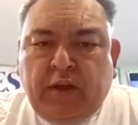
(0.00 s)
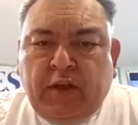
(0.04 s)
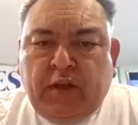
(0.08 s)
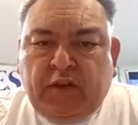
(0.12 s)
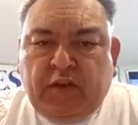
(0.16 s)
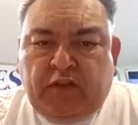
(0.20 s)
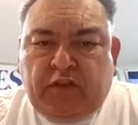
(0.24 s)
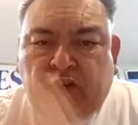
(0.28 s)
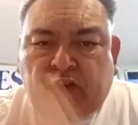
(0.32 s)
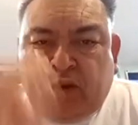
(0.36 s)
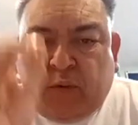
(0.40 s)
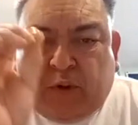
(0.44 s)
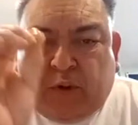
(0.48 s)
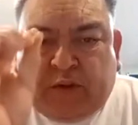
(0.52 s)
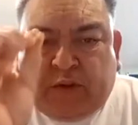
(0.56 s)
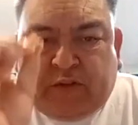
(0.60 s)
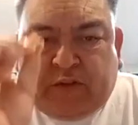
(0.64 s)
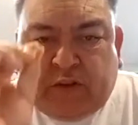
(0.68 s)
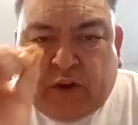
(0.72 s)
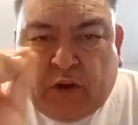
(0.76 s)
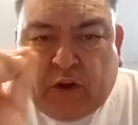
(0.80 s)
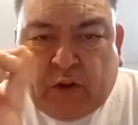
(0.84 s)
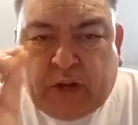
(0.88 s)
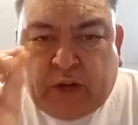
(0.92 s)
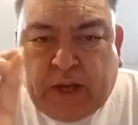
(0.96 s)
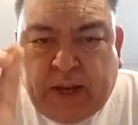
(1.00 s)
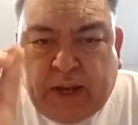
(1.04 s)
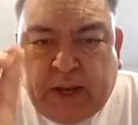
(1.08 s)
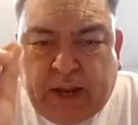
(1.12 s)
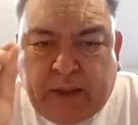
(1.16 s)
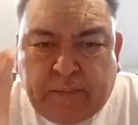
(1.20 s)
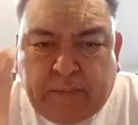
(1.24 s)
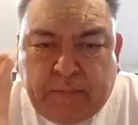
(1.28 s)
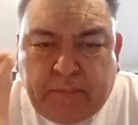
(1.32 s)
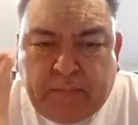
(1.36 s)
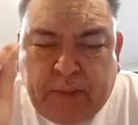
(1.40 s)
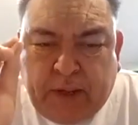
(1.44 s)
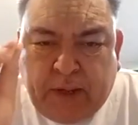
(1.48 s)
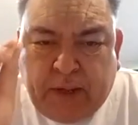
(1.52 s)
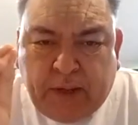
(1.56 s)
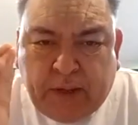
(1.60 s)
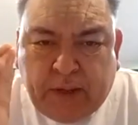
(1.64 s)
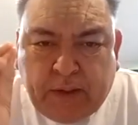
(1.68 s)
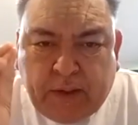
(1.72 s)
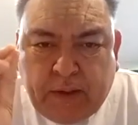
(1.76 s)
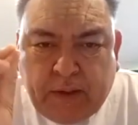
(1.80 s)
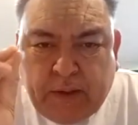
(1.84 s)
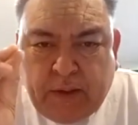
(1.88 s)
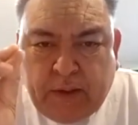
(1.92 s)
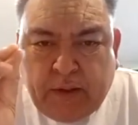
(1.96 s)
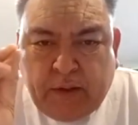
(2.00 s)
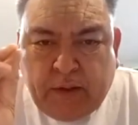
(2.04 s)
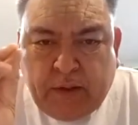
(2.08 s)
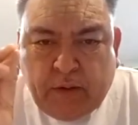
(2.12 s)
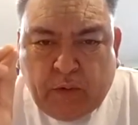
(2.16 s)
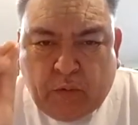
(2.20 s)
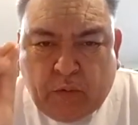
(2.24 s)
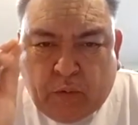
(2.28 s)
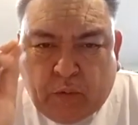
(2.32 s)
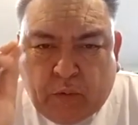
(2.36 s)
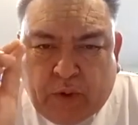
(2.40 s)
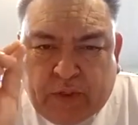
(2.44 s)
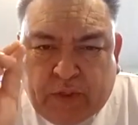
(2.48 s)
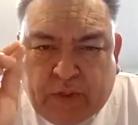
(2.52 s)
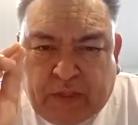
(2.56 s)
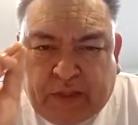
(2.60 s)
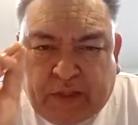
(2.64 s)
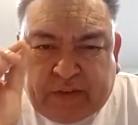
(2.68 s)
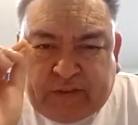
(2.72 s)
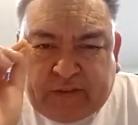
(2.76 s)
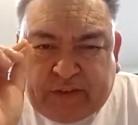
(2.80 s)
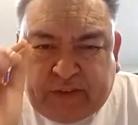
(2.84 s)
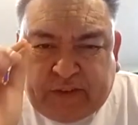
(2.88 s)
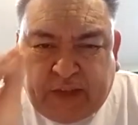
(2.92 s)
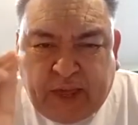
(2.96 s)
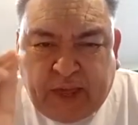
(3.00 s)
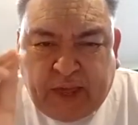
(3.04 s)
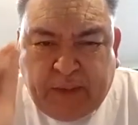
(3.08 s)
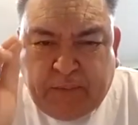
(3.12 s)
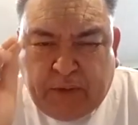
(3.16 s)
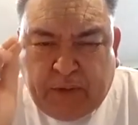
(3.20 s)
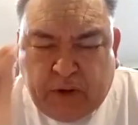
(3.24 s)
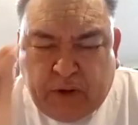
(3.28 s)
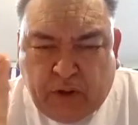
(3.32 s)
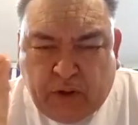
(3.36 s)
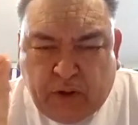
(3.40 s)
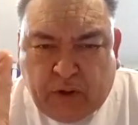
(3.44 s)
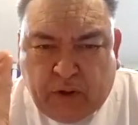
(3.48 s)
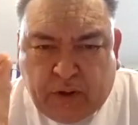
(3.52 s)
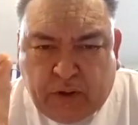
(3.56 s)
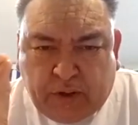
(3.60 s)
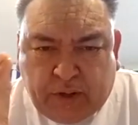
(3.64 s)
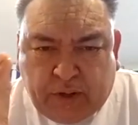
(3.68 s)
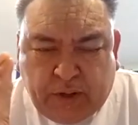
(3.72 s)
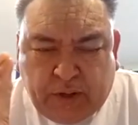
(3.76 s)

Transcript: she was looking at me with the same look